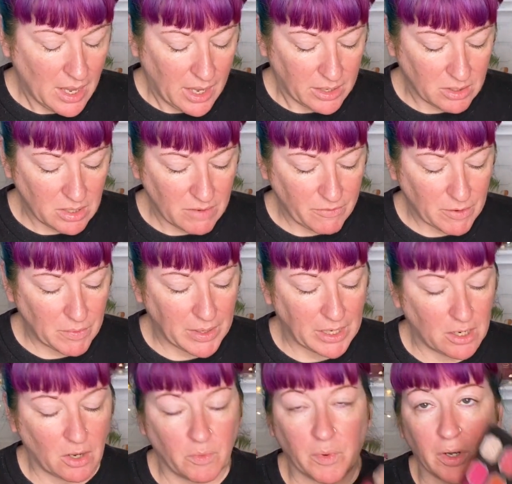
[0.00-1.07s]
I don't know if I want to
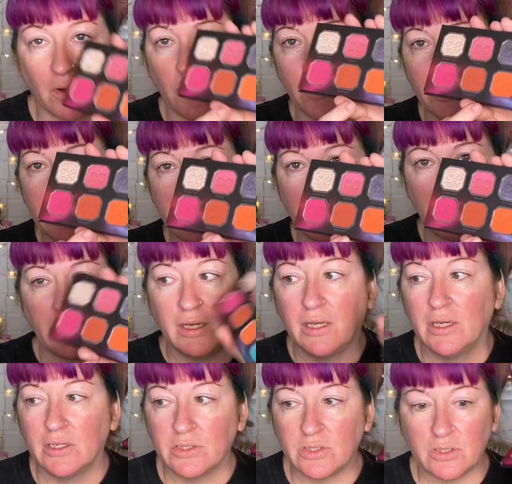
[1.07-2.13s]
go real orangey.
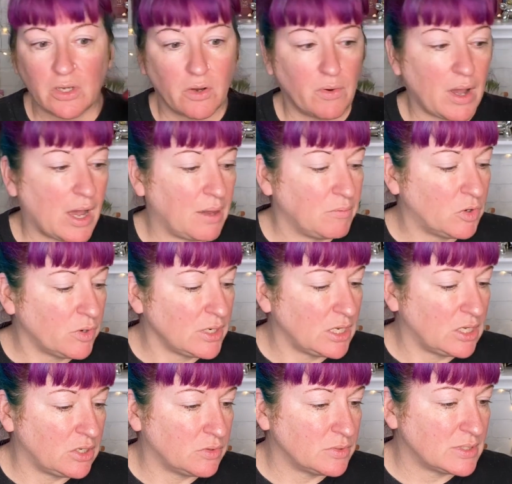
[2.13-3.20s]
So I'm going to
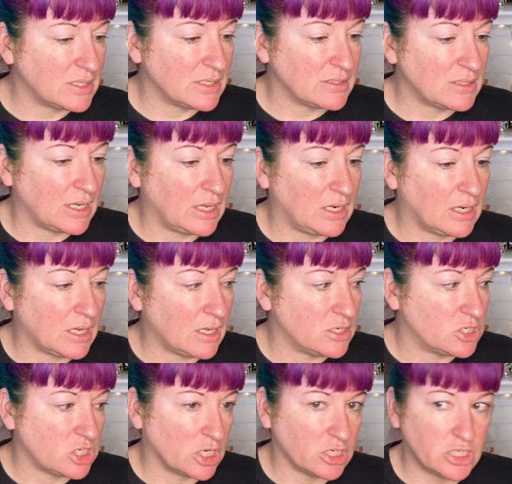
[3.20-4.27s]
use this in
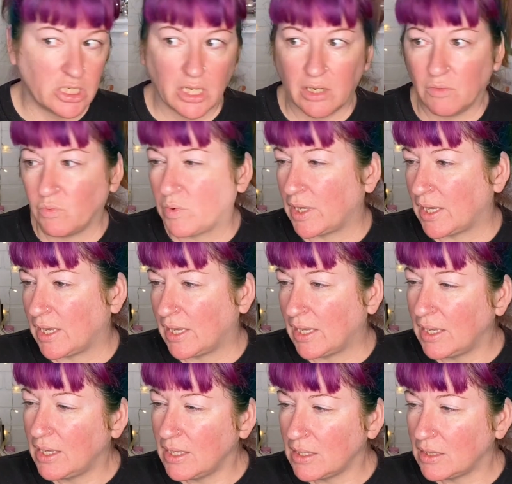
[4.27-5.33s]
conjunction
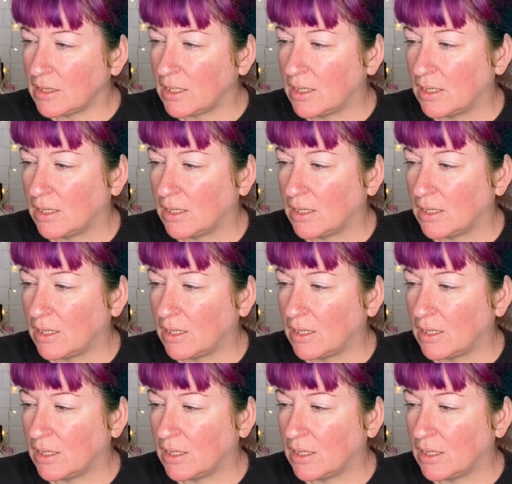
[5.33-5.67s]
with,